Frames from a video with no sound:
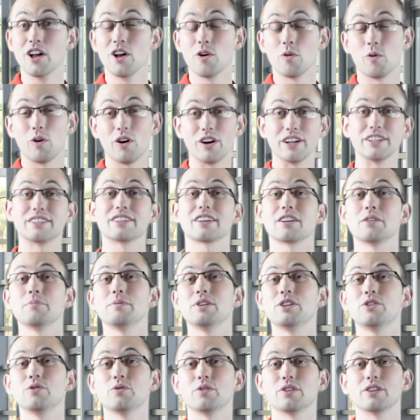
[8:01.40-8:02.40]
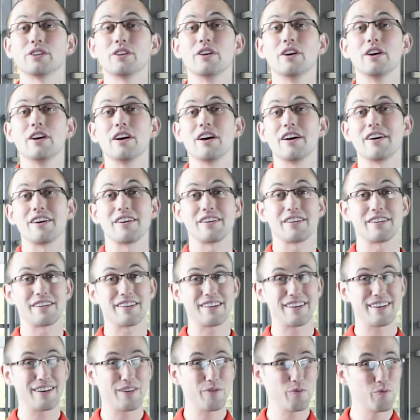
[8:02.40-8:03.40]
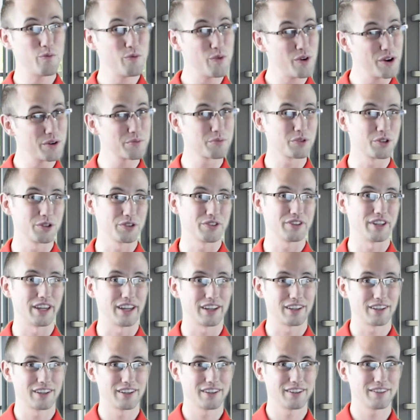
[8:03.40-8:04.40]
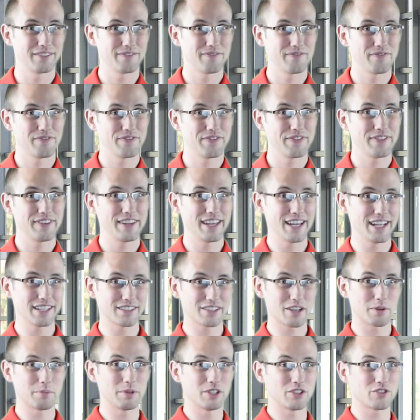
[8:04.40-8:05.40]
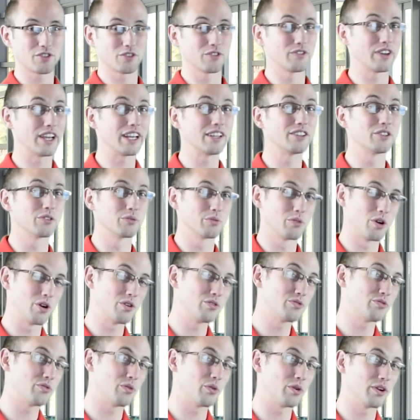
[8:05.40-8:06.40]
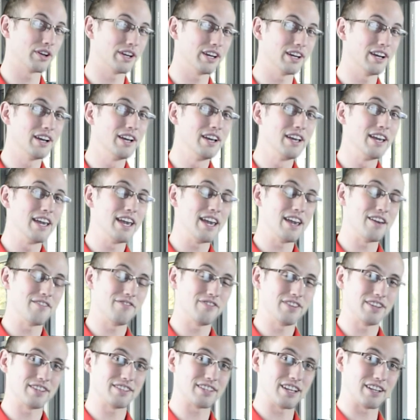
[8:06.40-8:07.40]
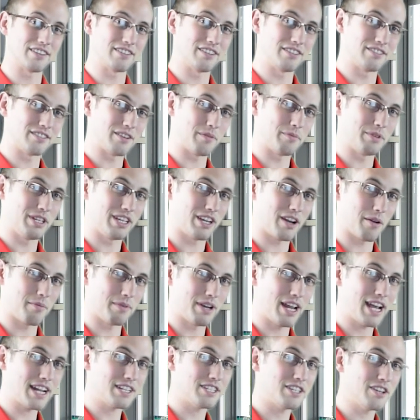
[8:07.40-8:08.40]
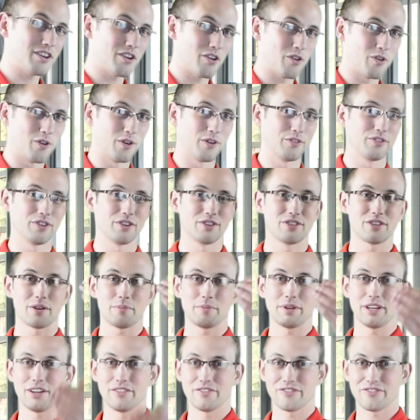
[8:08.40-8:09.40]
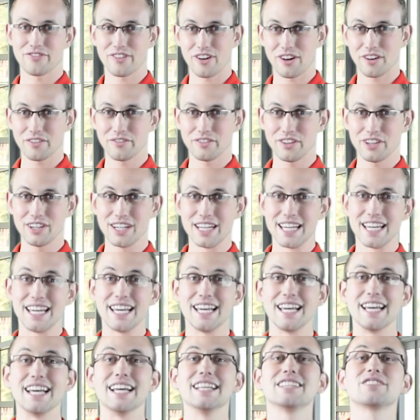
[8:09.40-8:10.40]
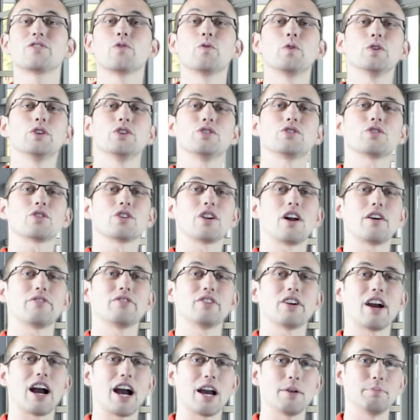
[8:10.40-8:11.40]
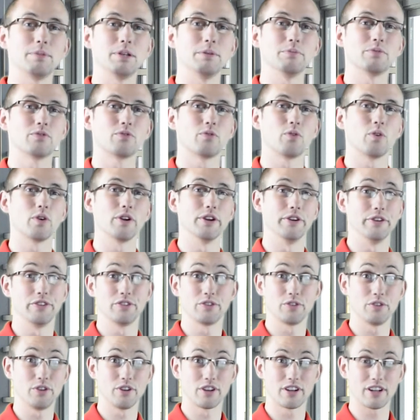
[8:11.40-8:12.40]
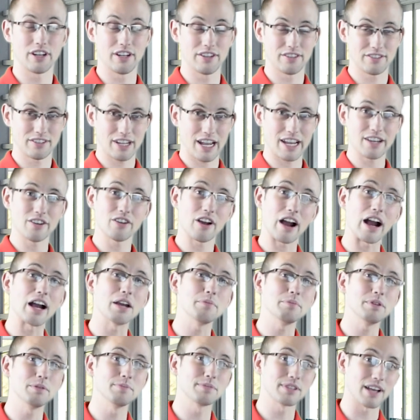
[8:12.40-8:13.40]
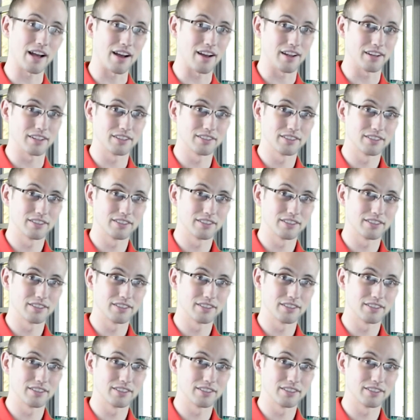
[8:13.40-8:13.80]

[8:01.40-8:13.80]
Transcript: well, it's going to be doing one more thing. It's going to be surveying the road for you if it senses somebody coming at you, or if there's somebody in front of you. It's going to turn off your high beams for you. So you're going to set your high beams on,